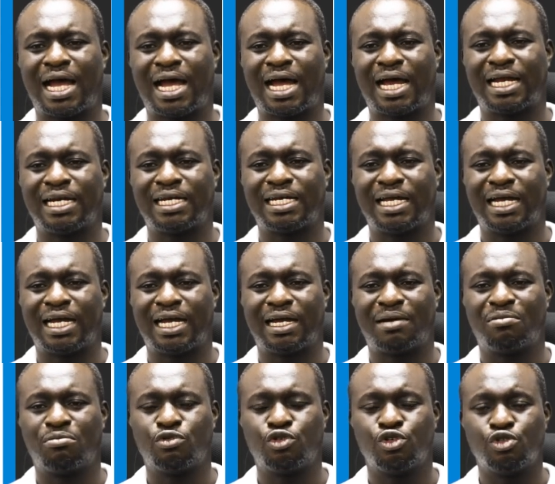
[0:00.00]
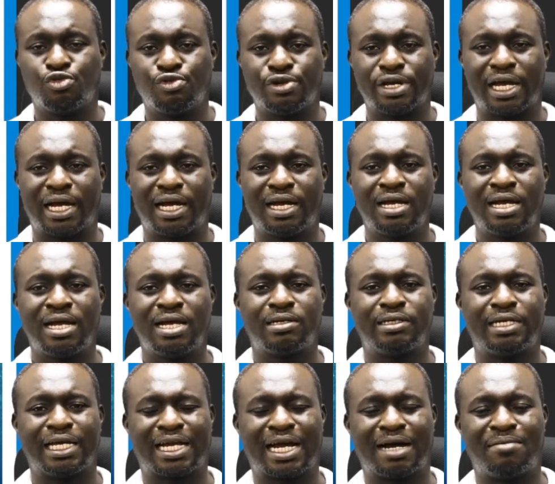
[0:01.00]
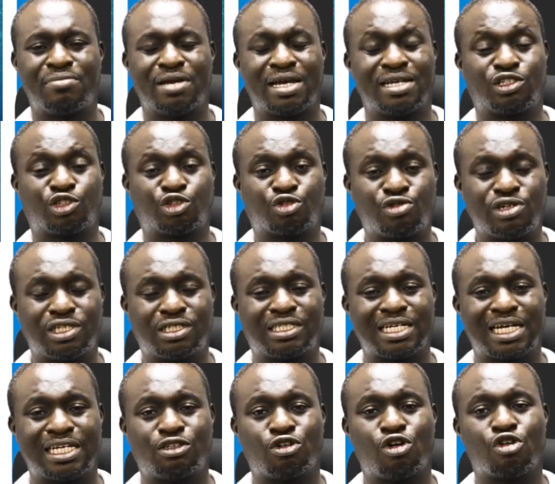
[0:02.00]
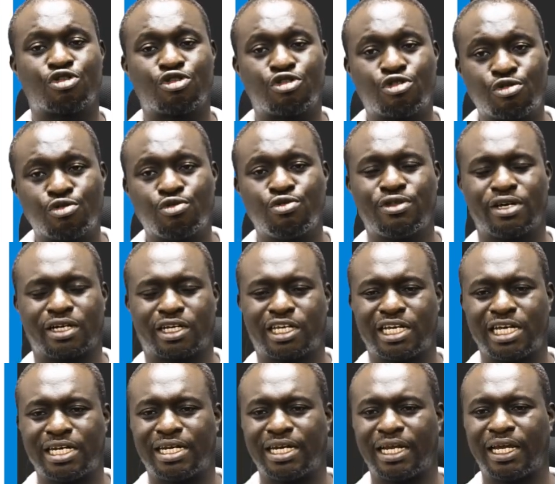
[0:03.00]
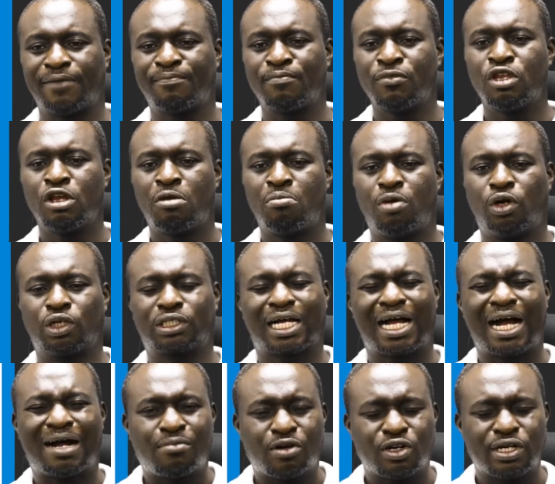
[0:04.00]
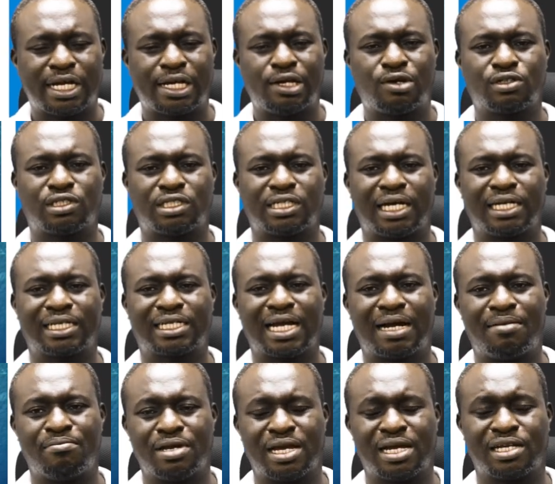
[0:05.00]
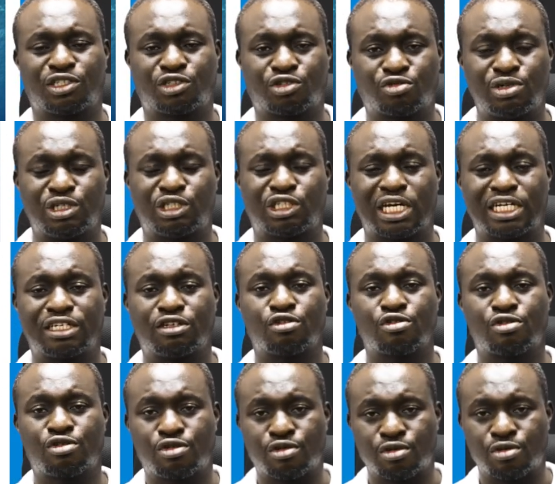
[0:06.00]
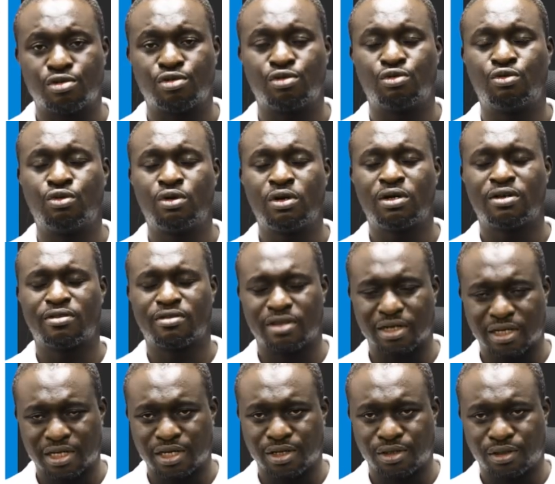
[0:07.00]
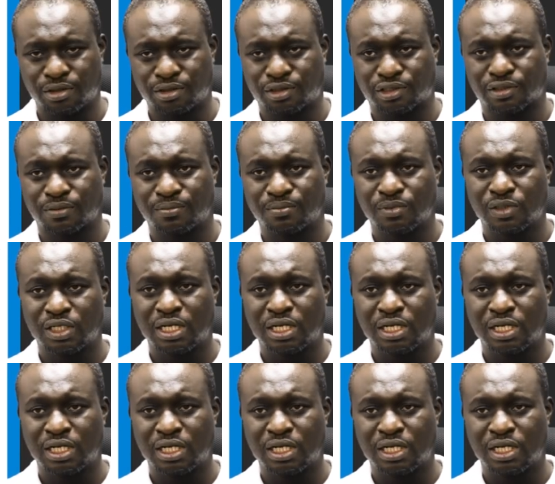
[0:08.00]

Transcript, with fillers: and um, urea, they can be excreted through the kidney, but carbon dioxide can be excreted through the gills.